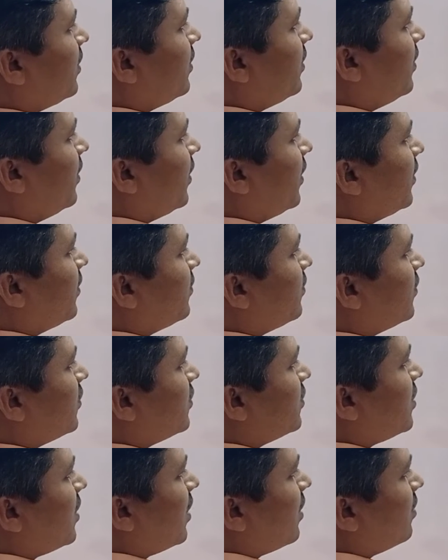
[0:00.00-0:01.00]
then
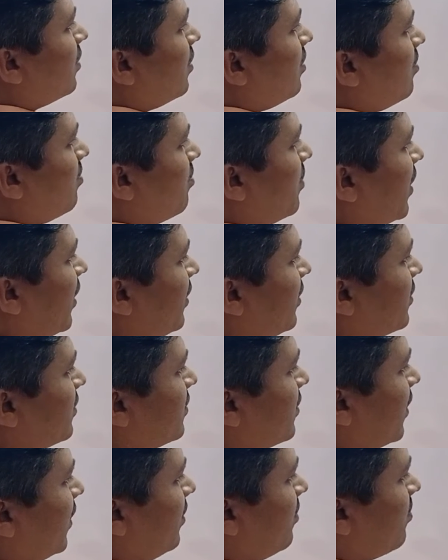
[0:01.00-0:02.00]
these are the minus
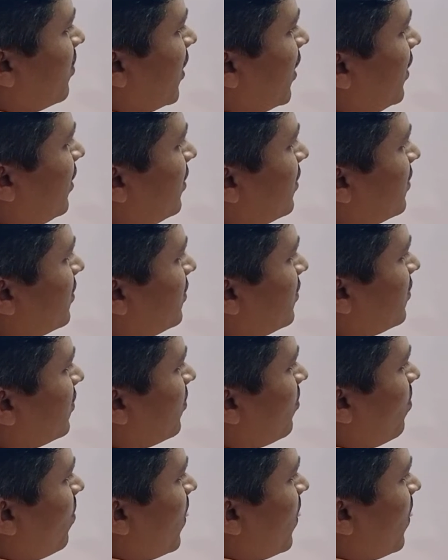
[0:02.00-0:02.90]
sign, minus